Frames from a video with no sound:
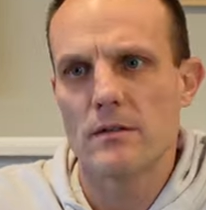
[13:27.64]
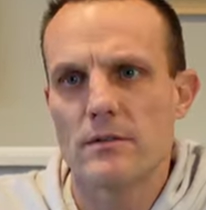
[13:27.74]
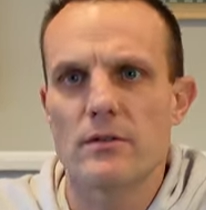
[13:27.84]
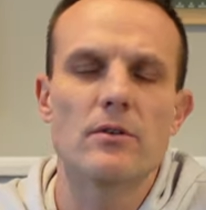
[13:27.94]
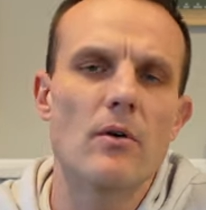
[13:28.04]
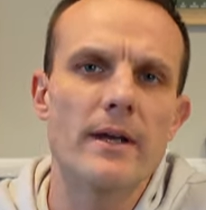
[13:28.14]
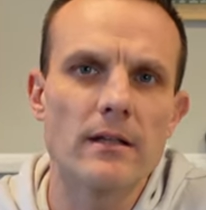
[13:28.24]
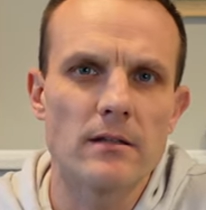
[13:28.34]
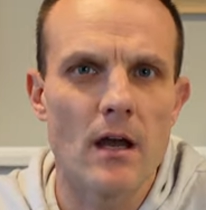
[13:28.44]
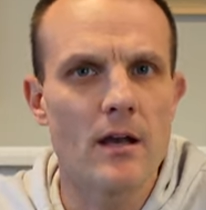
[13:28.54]
So going
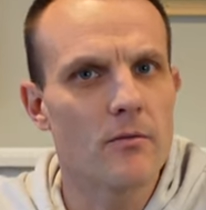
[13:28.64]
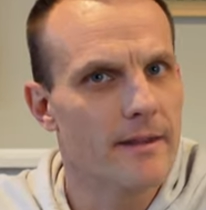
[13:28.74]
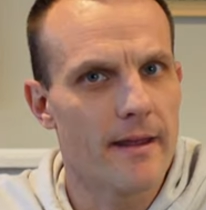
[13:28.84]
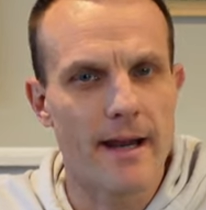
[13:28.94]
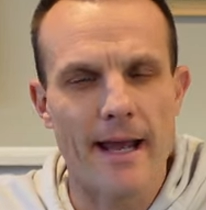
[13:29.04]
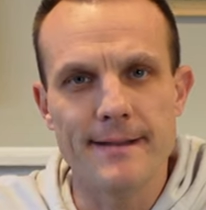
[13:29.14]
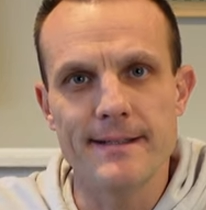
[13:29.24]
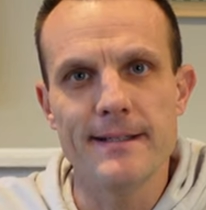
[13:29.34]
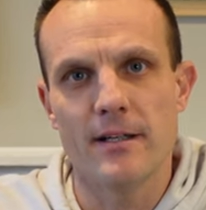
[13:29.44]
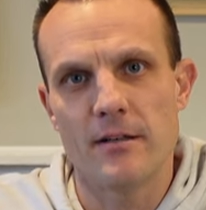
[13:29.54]
along with that
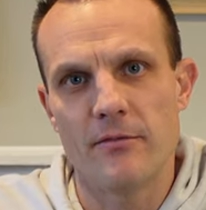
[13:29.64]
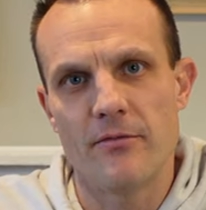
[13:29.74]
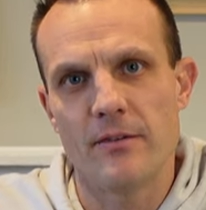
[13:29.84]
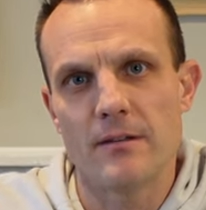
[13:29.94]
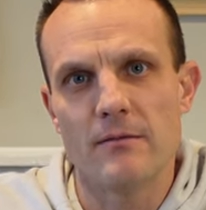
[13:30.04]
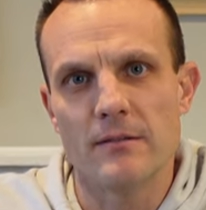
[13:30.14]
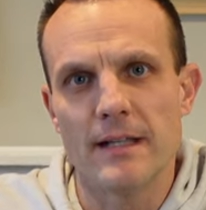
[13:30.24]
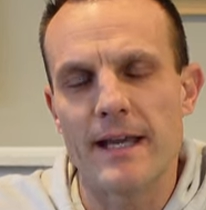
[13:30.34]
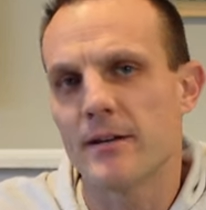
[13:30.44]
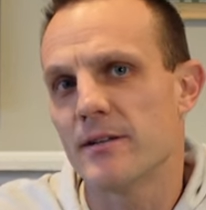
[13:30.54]
idea of
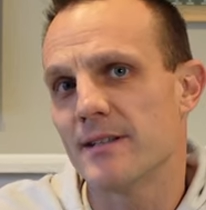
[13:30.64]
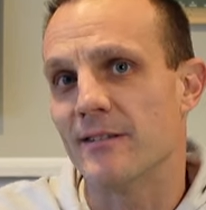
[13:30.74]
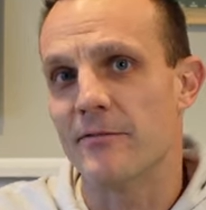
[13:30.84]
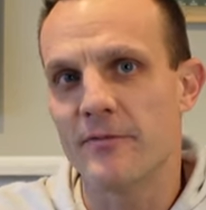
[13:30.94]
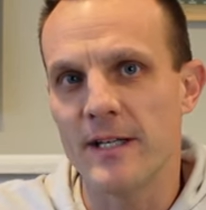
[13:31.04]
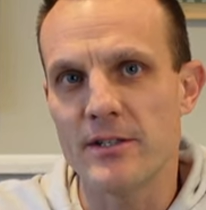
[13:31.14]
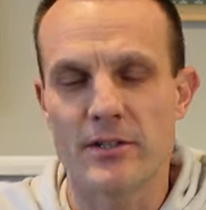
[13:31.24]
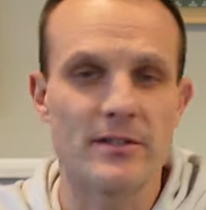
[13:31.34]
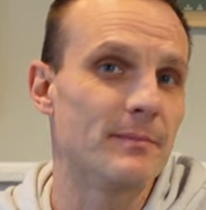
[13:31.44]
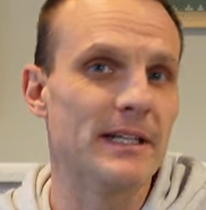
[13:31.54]
layers and
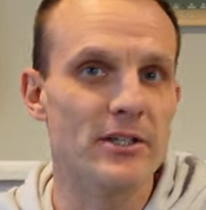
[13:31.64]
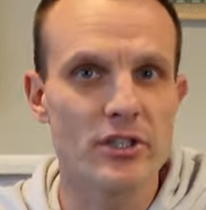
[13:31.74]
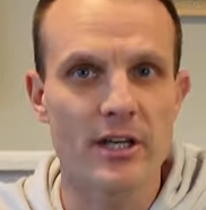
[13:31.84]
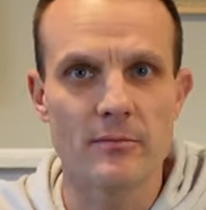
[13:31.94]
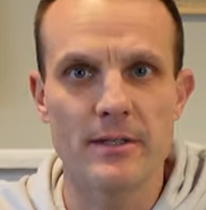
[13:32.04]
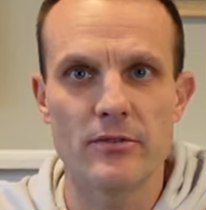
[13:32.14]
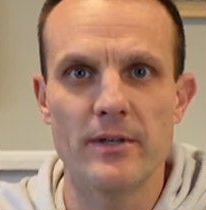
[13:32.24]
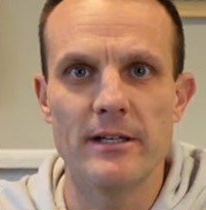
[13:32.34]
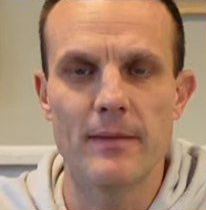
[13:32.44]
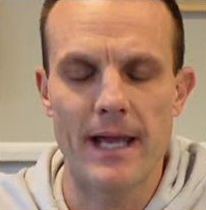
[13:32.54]
features being shared
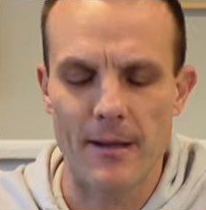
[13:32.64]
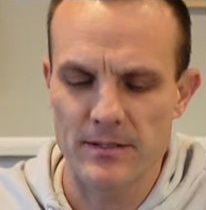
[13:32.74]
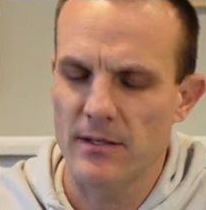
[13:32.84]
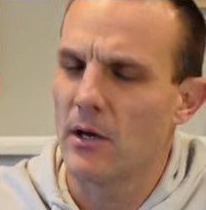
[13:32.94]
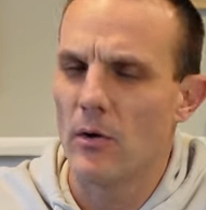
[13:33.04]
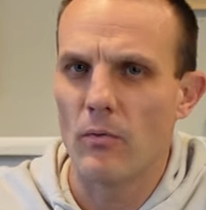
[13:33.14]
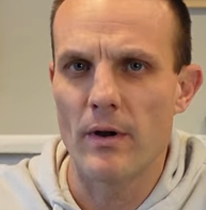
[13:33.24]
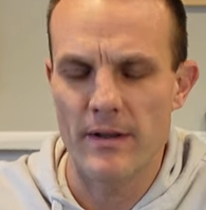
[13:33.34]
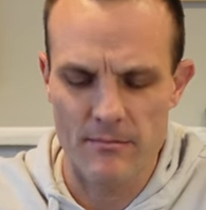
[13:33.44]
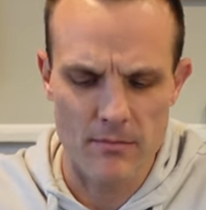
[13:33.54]
between maps,
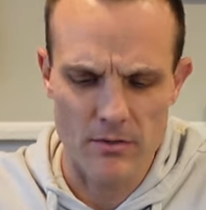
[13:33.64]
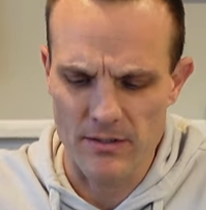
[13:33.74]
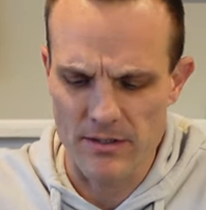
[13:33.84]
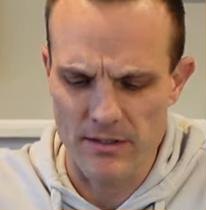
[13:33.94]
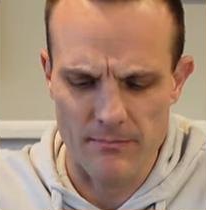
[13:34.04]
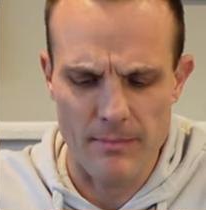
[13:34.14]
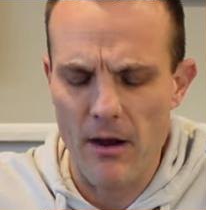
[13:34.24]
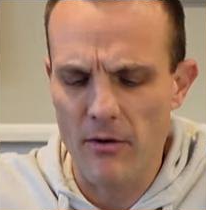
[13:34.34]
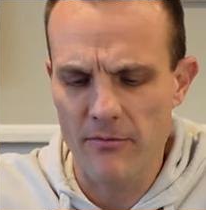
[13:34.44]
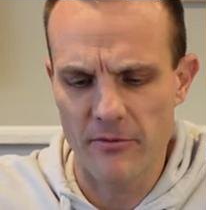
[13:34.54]
one of the most
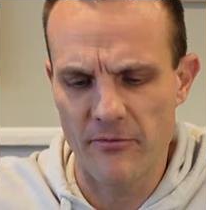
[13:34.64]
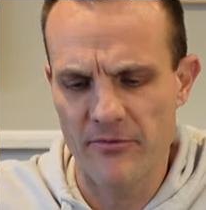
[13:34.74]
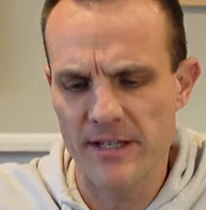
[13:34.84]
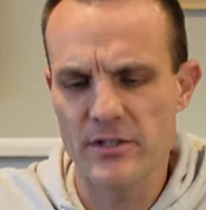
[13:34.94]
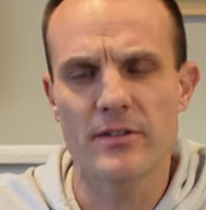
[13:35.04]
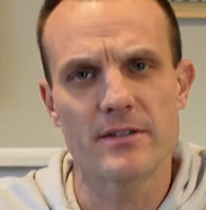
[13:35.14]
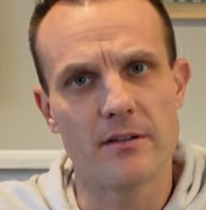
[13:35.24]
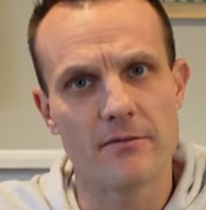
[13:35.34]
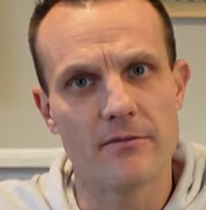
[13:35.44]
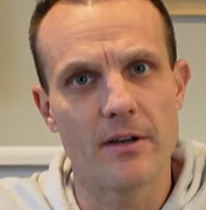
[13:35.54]
powerful features
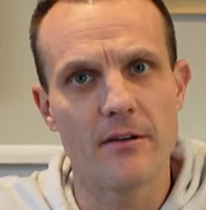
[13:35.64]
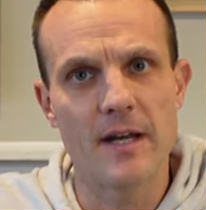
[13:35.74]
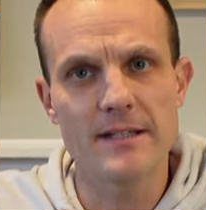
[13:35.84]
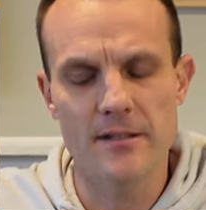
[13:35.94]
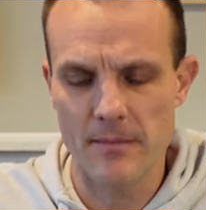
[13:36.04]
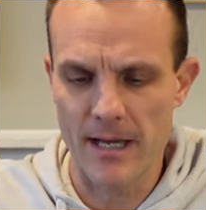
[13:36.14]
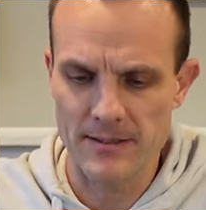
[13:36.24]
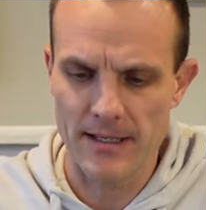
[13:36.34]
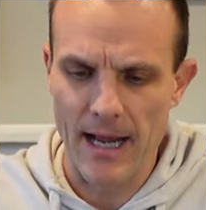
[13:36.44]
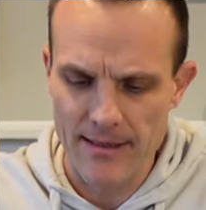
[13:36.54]
of Avenza Maps
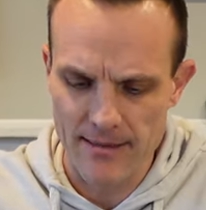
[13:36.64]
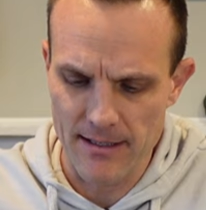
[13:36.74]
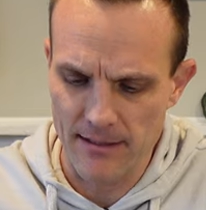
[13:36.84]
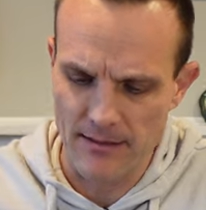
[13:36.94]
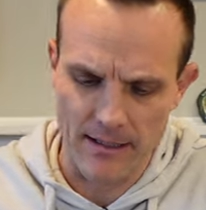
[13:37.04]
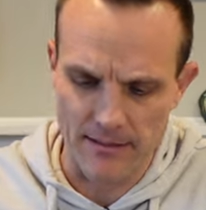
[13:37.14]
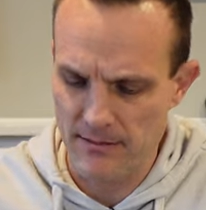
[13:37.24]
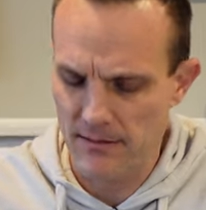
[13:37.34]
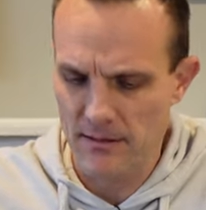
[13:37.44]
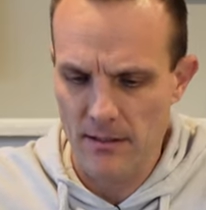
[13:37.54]
that I think
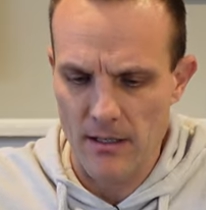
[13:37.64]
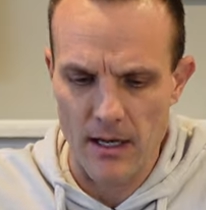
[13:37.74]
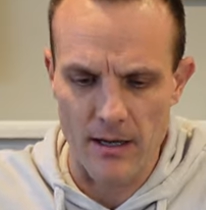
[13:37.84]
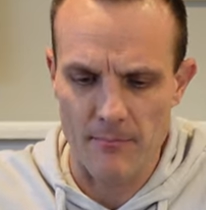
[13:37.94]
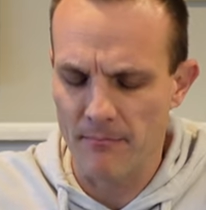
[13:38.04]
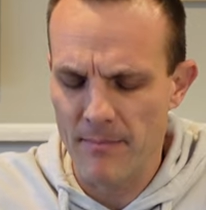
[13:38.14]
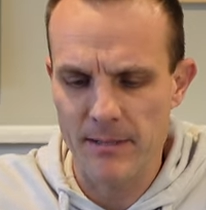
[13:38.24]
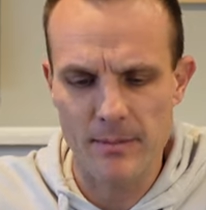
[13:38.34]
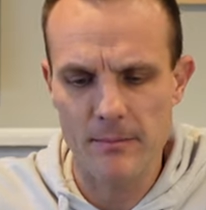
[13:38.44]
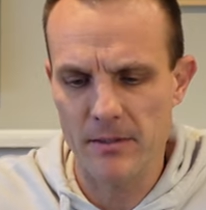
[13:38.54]
that um,
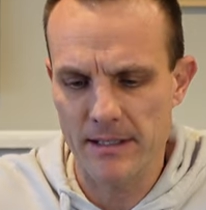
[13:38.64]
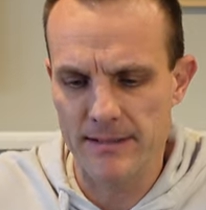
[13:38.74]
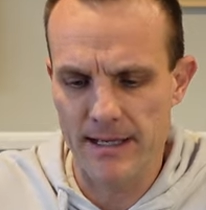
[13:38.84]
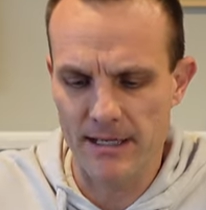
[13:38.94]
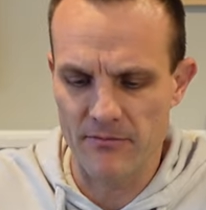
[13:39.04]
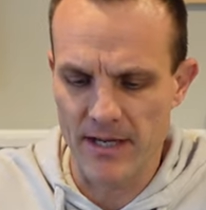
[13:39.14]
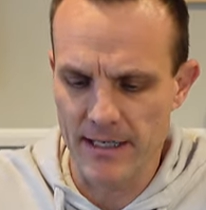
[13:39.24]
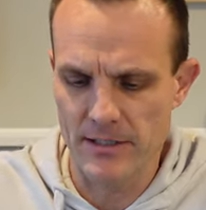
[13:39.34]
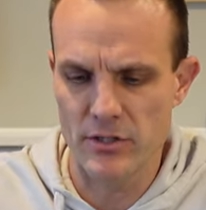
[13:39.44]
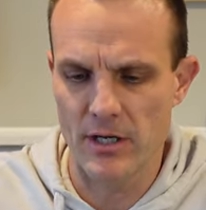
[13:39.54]
many people can take advantage